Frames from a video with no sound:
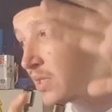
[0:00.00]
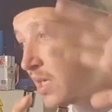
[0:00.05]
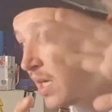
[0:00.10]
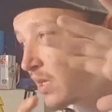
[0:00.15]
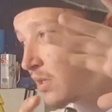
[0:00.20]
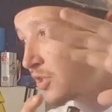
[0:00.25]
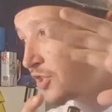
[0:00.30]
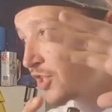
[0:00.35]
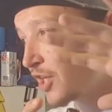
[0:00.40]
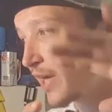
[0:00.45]

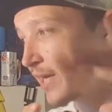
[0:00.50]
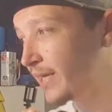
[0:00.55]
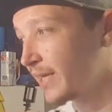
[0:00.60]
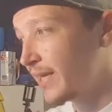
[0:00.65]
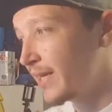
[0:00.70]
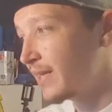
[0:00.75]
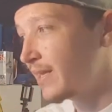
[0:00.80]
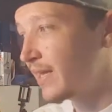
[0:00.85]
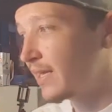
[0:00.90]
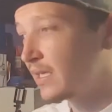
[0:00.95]
color shiny,
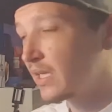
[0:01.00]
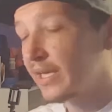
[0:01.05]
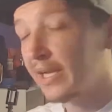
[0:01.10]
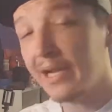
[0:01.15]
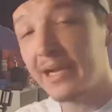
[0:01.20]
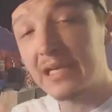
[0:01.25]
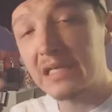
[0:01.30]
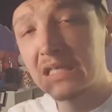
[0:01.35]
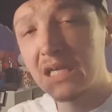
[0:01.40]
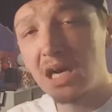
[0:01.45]
and then like
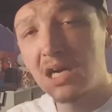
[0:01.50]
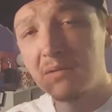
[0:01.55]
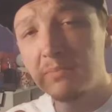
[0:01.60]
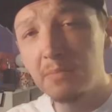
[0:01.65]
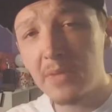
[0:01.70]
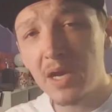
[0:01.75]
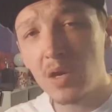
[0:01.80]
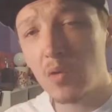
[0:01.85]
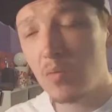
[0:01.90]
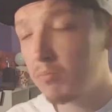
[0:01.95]
a
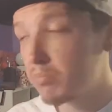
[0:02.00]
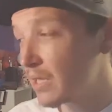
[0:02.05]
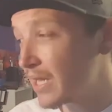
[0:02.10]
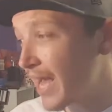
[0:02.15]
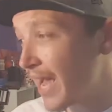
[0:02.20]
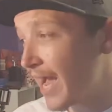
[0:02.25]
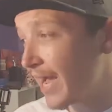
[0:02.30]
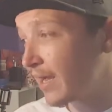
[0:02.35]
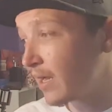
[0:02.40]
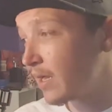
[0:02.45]
gunmetal
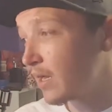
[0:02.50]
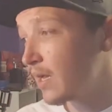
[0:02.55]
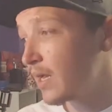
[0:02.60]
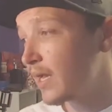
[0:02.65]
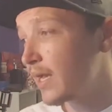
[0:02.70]
black.